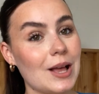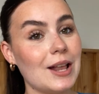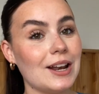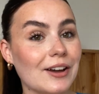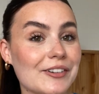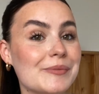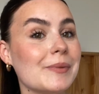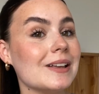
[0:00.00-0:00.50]

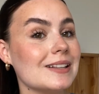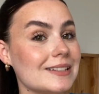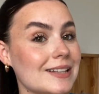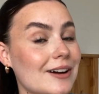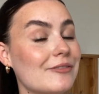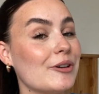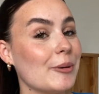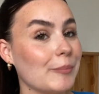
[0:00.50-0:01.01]
love myself
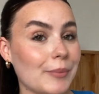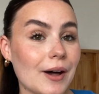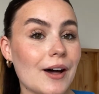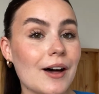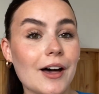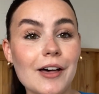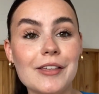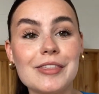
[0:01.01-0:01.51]
a
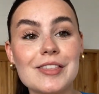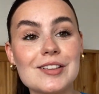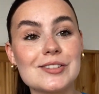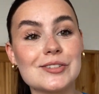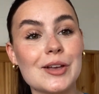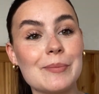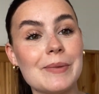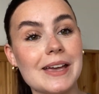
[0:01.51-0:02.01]
bath,
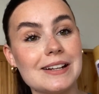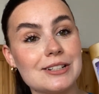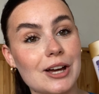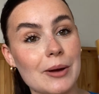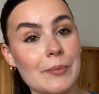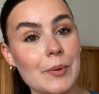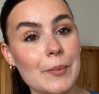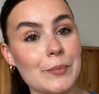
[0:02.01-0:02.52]
so I picked
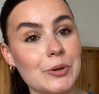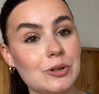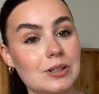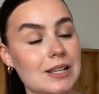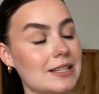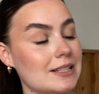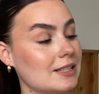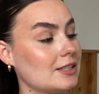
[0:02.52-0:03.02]
up
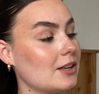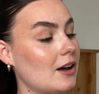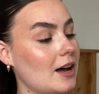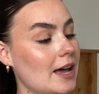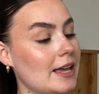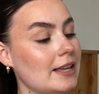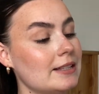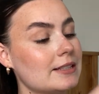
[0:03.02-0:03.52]
Moonlit
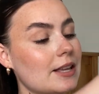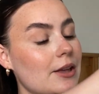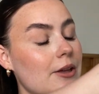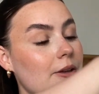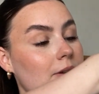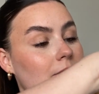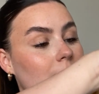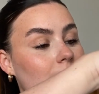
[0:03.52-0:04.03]
Skies
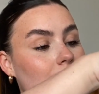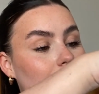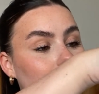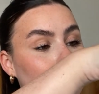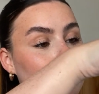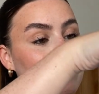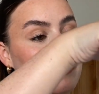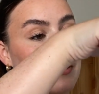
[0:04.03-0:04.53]

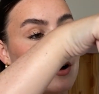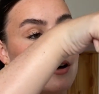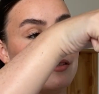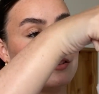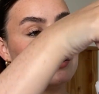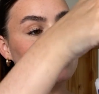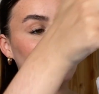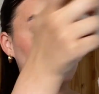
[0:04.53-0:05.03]

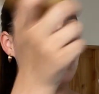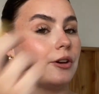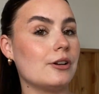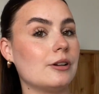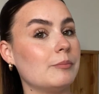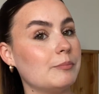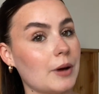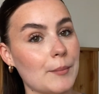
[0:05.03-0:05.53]
bath
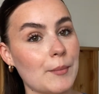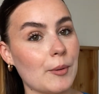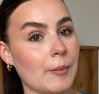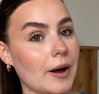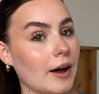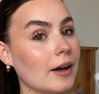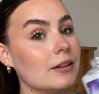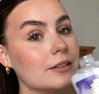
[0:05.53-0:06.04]
soak bubble
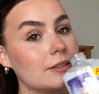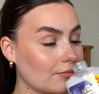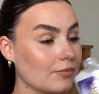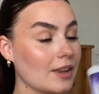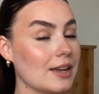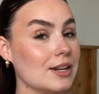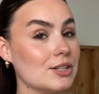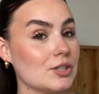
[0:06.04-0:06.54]
bath,
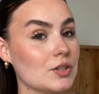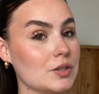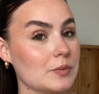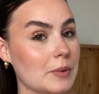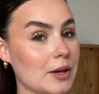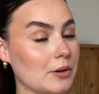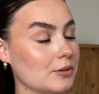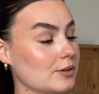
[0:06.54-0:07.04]
and it just
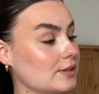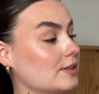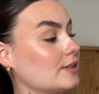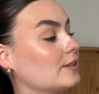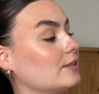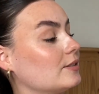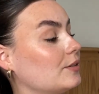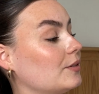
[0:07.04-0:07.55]
smells
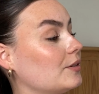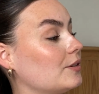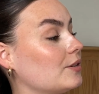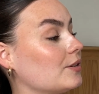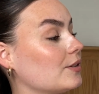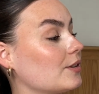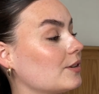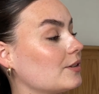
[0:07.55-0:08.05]

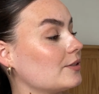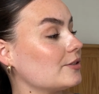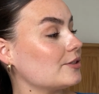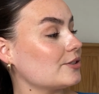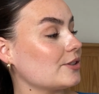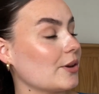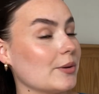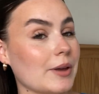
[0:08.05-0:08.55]

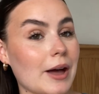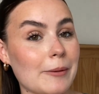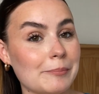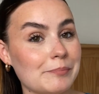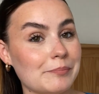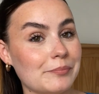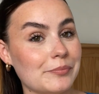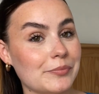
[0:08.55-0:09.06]
so yum
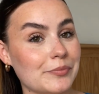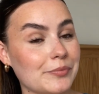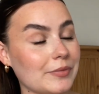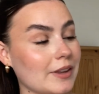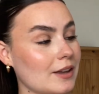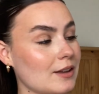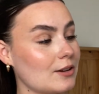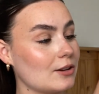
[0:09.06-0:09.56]

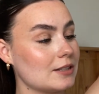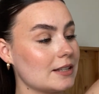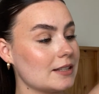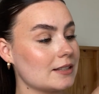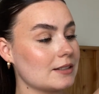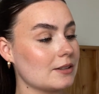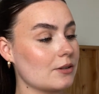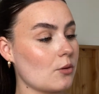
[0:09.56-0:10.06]
because
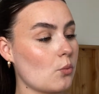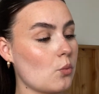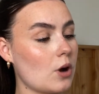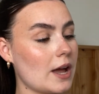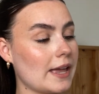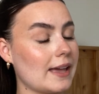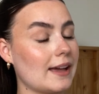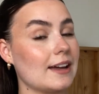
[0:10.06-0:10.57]
it's
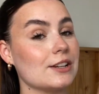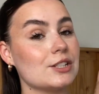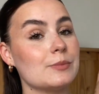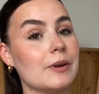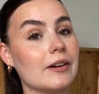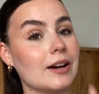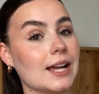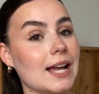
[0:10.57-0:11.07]
white
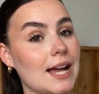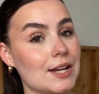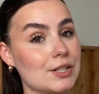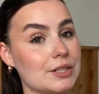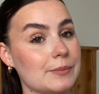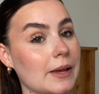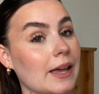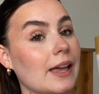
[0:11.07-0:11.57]
cashmere, and
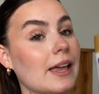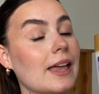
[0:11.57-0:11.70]
cashmere